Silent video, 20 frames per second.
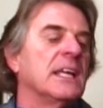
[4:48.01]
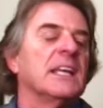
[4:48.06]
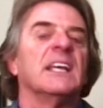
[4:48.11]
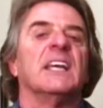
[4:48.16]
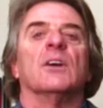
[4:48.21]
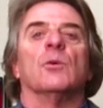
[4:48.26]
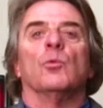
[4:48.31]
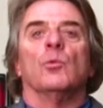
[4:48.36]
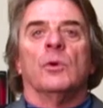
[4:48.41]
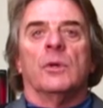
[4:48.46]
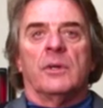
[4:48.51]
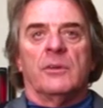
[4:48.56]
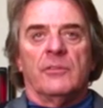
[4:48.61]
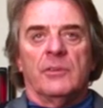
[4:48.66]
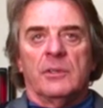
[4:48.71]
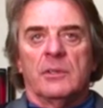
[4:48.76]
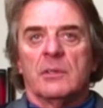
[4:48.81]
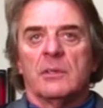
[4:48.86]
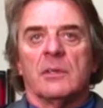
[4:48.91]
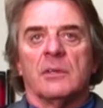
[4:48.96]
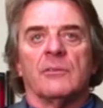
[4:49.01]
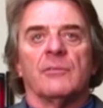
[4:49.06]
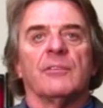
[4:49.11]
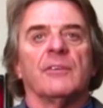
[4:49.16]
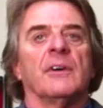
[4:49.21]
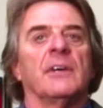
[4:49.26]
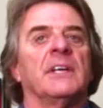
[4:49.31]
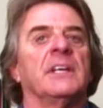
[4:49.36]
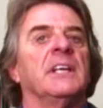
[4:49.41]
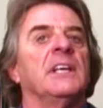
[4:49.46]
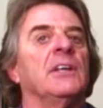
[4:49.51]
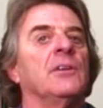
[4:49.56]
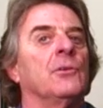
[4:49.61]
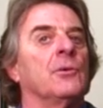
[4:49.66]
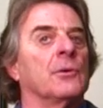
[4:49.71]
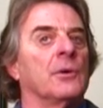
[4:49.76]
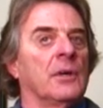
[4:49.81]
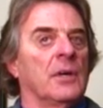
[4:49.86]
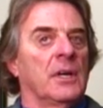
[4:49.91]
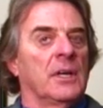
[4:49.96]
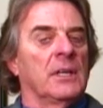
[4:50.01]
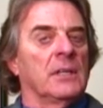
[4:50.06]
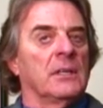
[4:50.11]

get rid of it and find either a high